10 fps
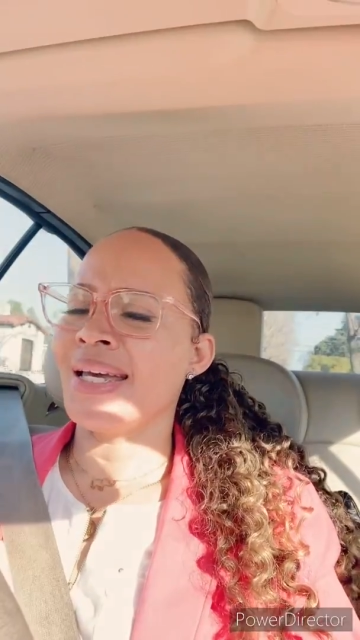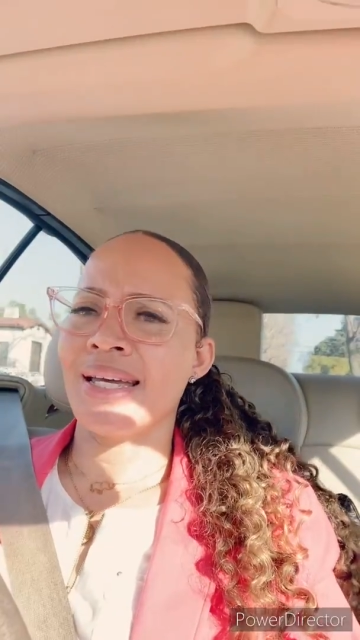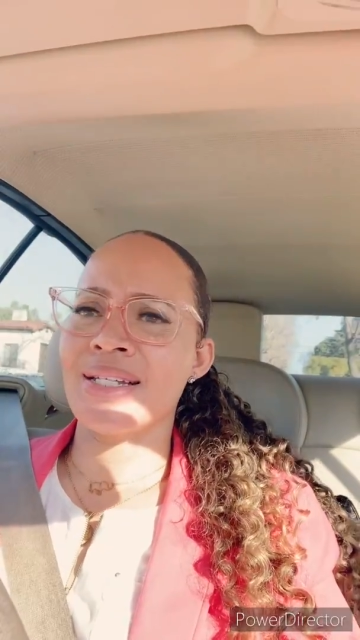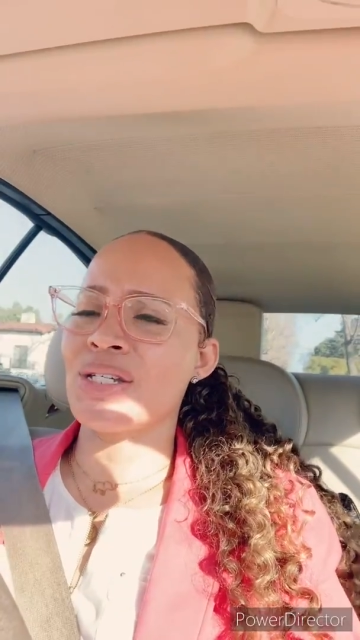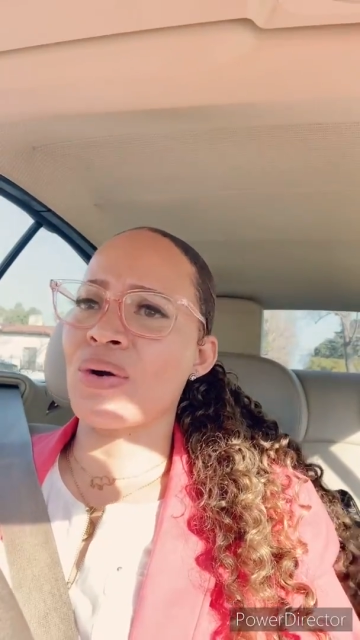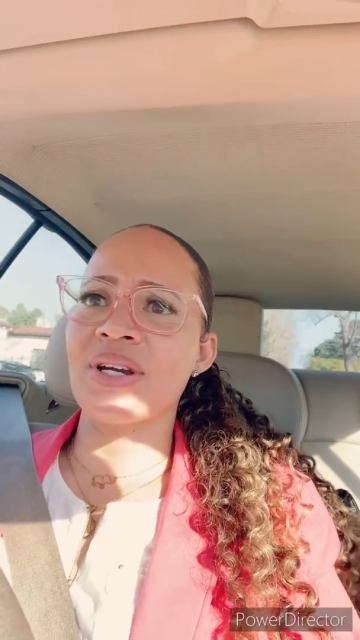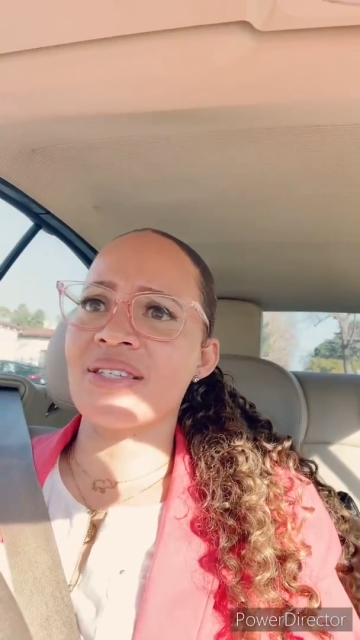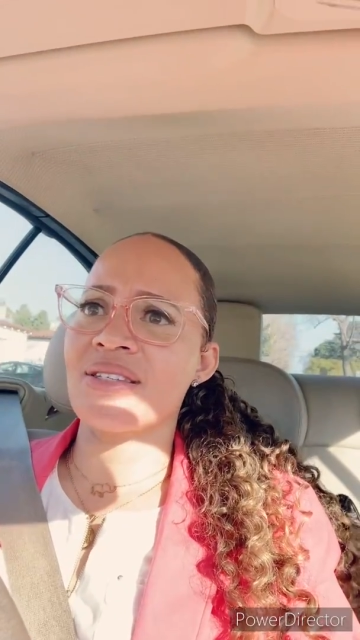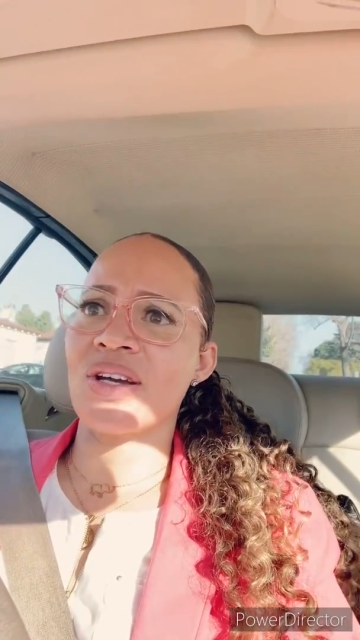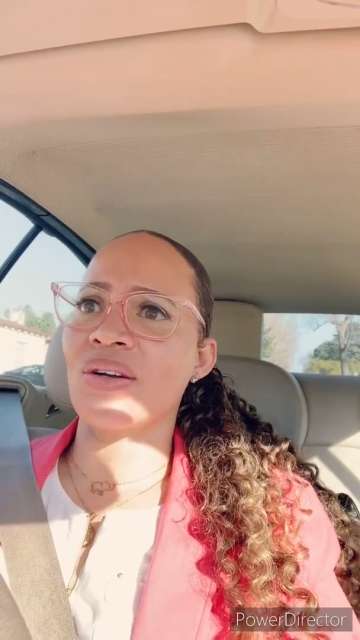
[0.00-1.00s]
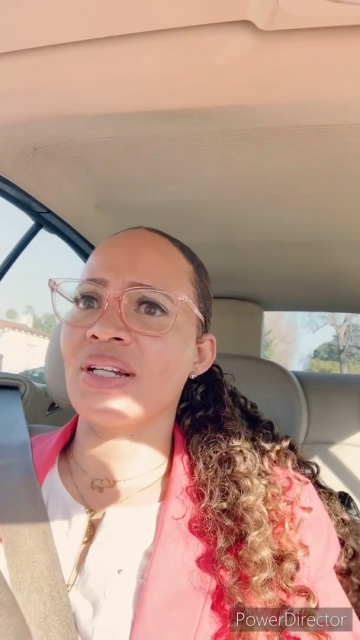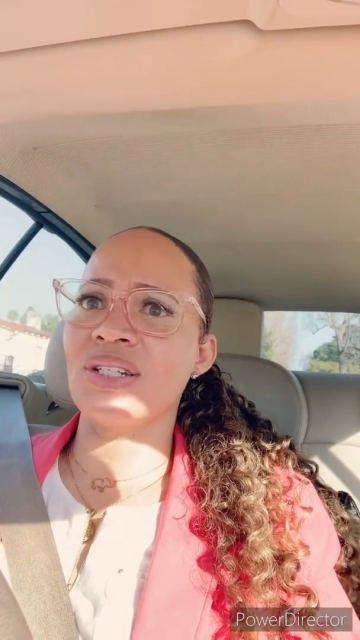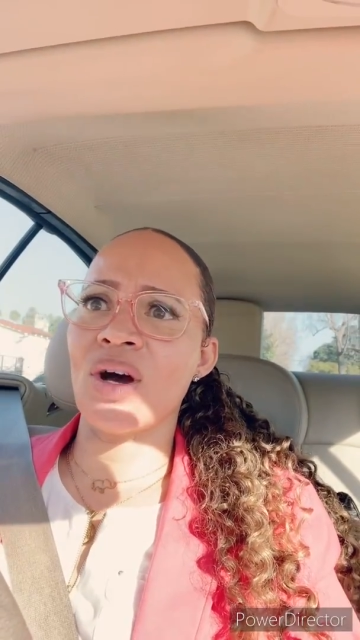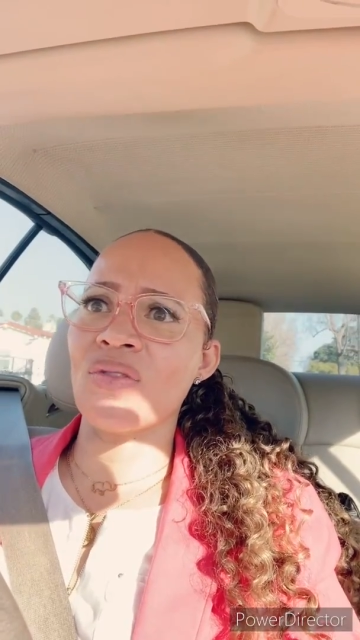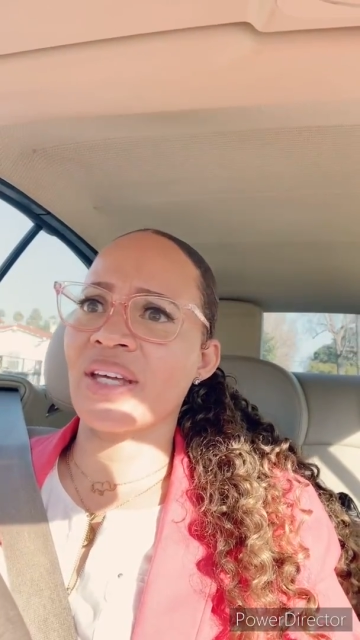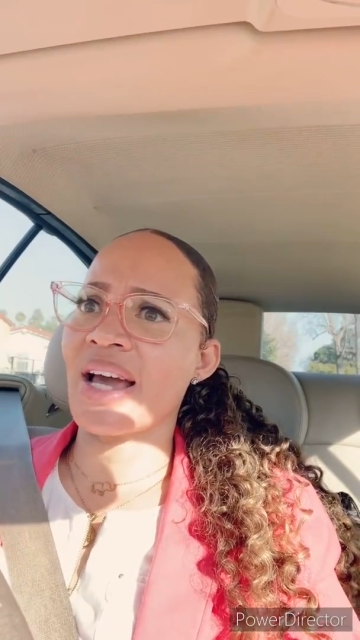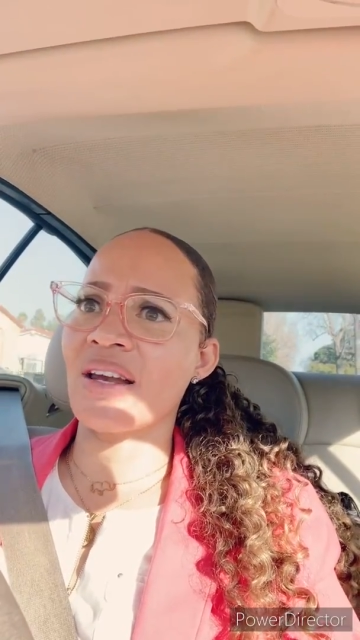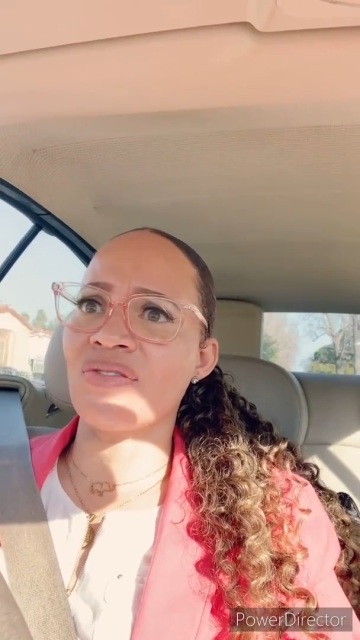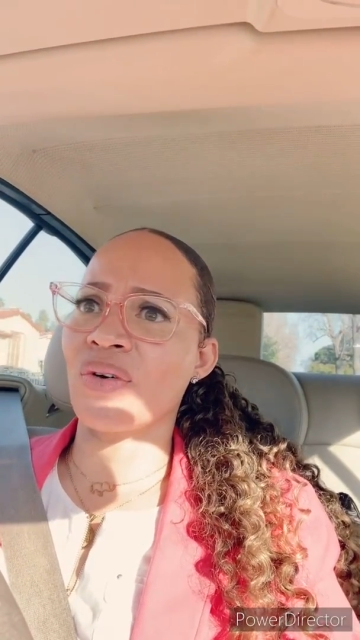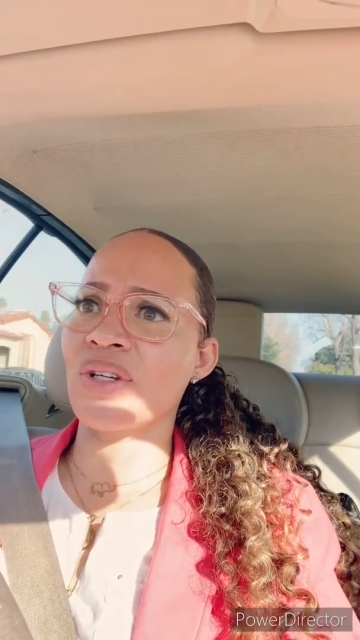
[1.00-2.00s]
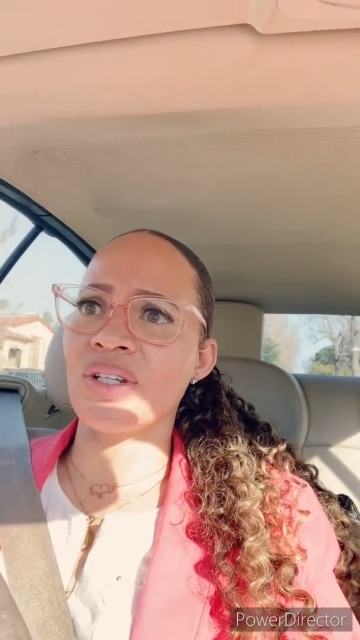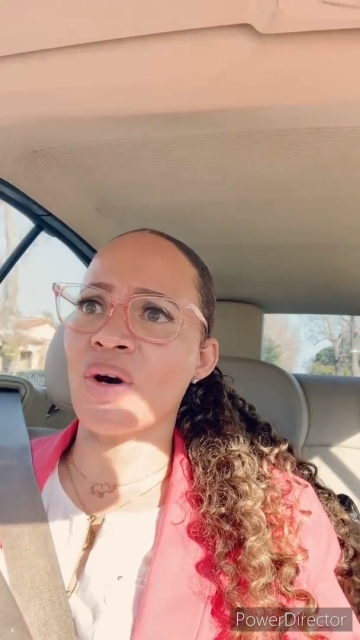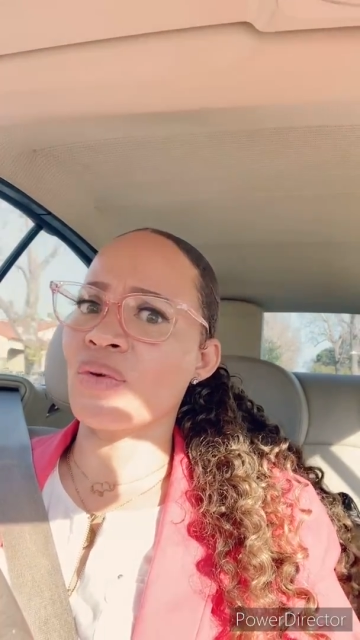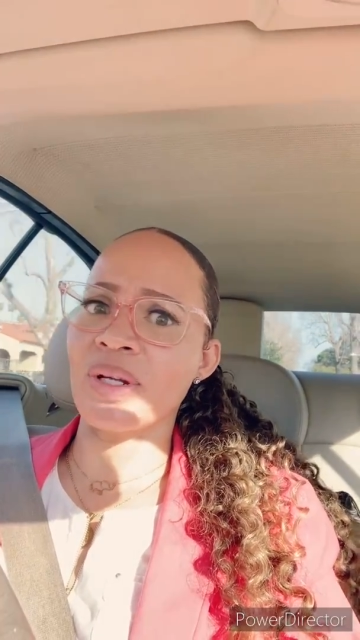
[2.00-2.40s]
and don't necessarily know the California notary